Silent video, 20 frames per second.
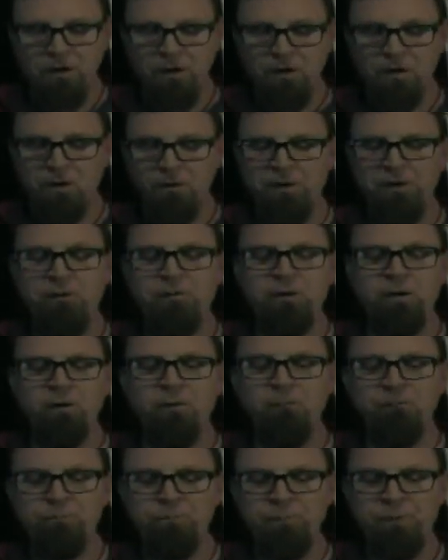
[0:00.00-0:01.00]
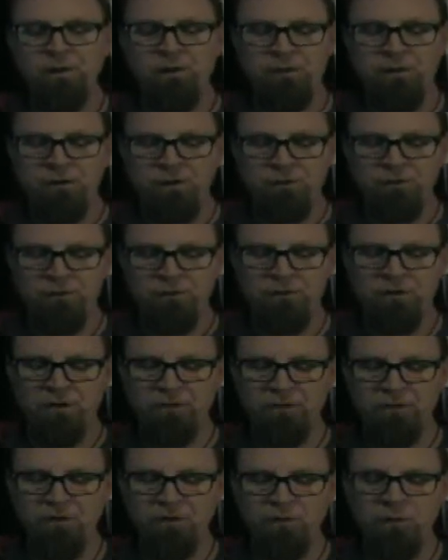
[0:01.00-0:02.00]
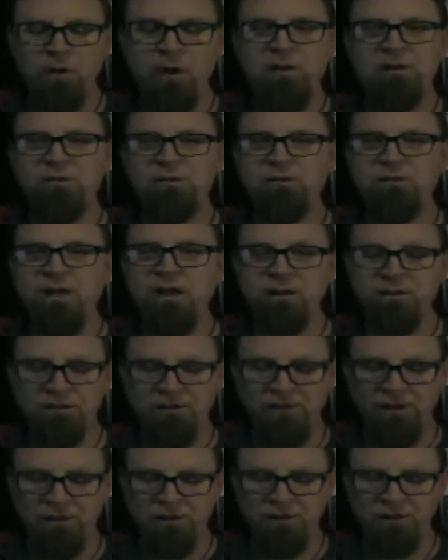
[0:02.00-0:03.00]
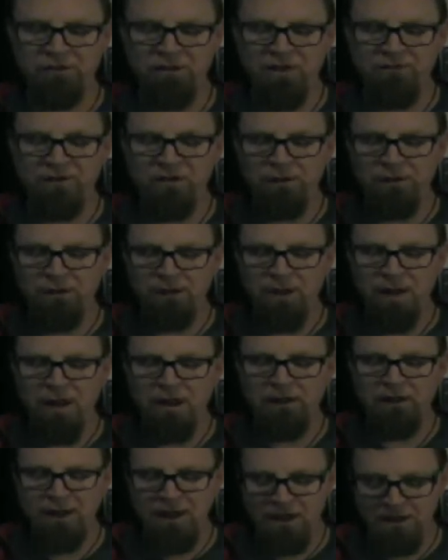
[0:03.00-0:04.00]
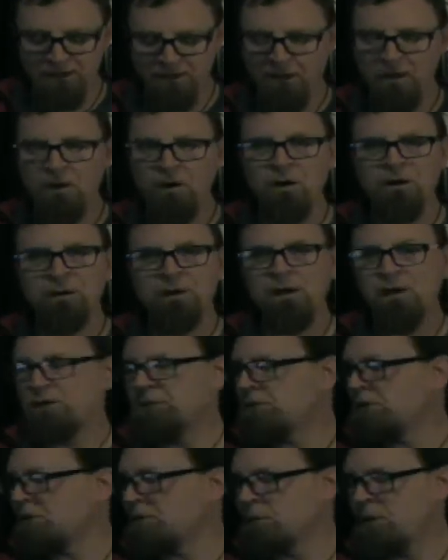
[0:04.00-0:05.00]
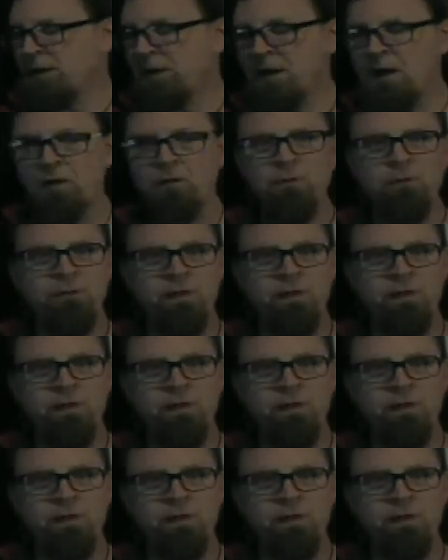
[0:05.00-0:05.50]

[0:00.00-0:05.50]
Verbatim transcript: Oh, here we go. Justin Gray's Standstill 7 and 8 are on Kickstarter right now.